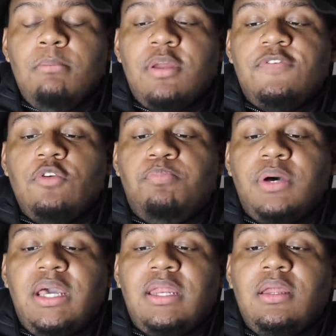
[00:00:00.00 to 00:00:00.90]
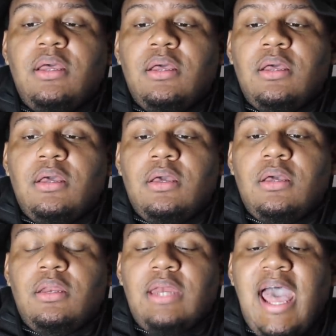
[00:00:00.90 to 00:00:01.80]
But if you put
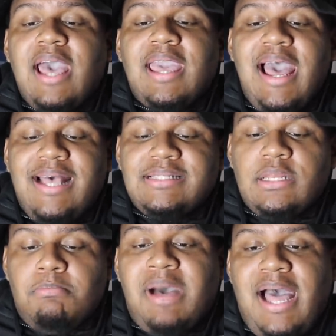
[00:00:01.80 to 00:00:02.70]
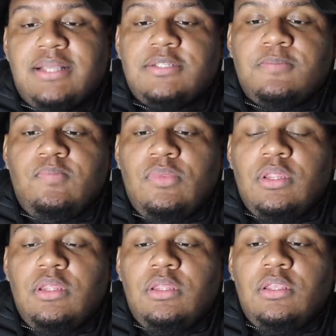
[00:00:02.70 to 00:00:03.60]
nine guys in the box,
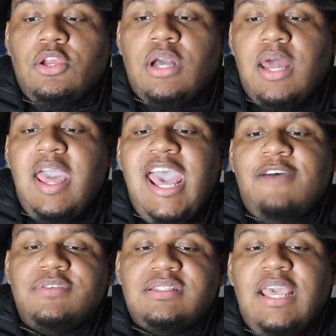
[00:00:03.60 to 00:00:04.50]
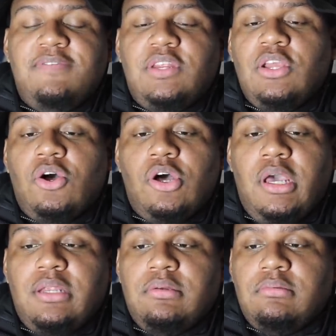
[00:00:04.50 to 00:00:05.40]
you're gonna have a safety
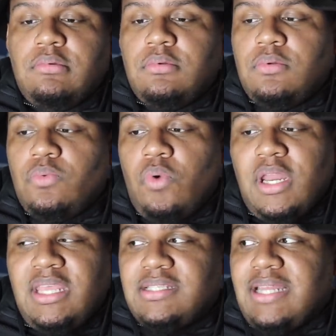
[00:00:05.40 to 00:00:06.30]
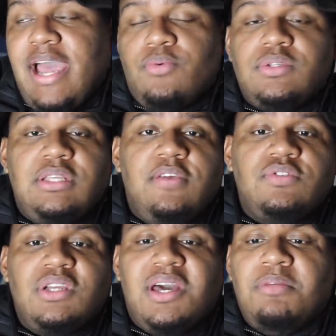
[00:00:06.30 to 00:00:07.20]
on one of your slot
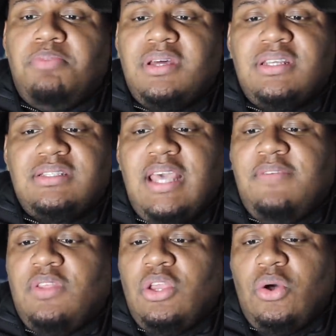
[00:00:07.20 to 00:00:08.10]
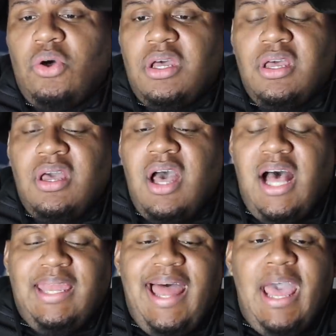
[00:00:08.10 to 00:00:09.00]
receivers. You're gonna put a safety on
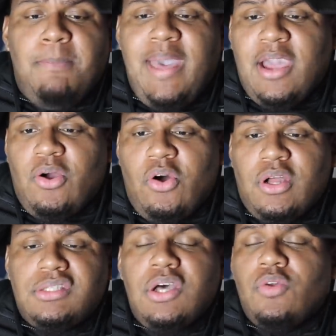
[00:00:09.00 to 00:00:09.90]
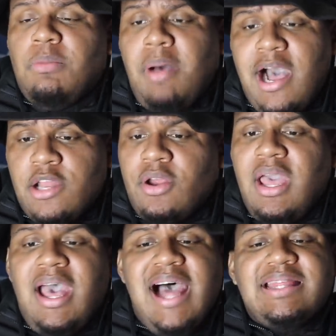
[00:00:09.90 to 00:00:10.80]
a linebacker on Tony Pollard.
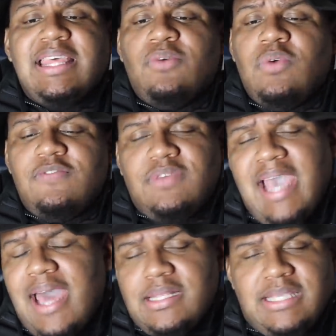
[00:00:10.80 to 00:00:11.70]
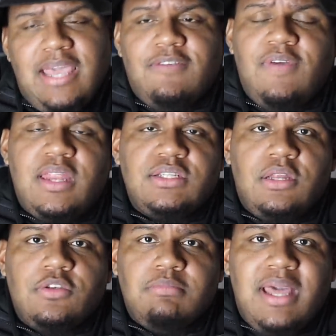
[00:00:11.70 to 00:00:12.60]
I think we've got to take advantage
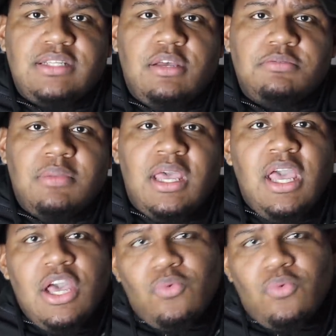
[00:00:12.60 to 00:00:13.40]
of those matchups, man.